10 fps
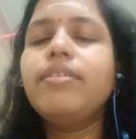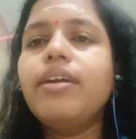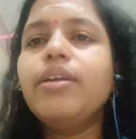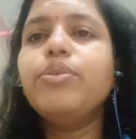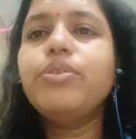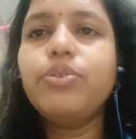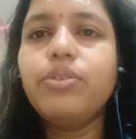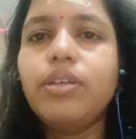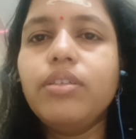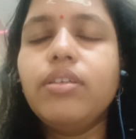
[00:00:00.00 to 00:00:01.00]
Thank you,
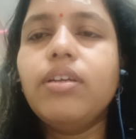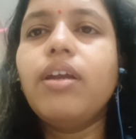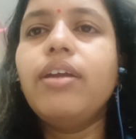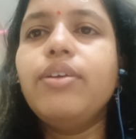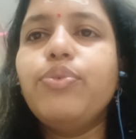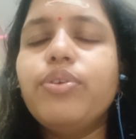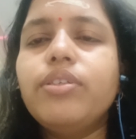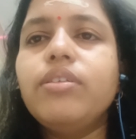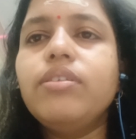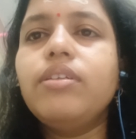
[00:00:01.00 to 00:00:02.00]
students. Any
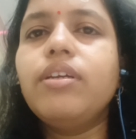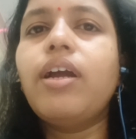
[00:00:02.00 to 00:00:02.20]
questions